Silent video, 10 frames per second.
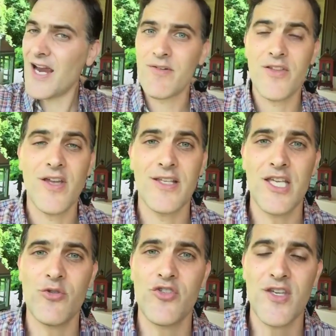everything
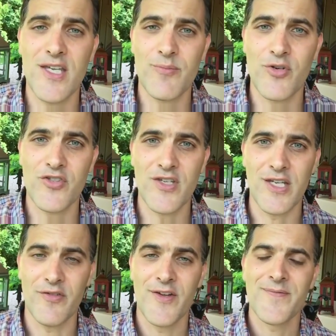that you see and
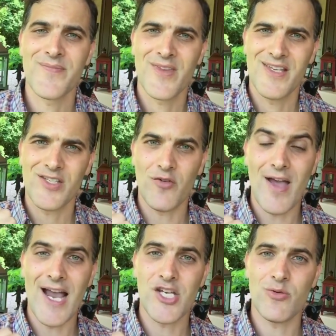perceive.
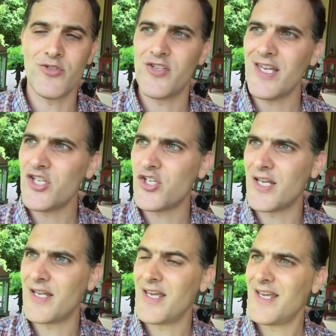
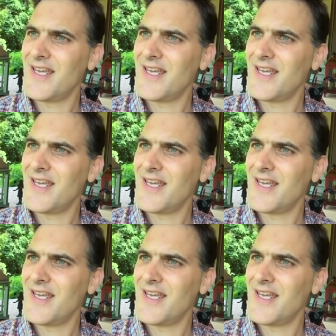Self-actualization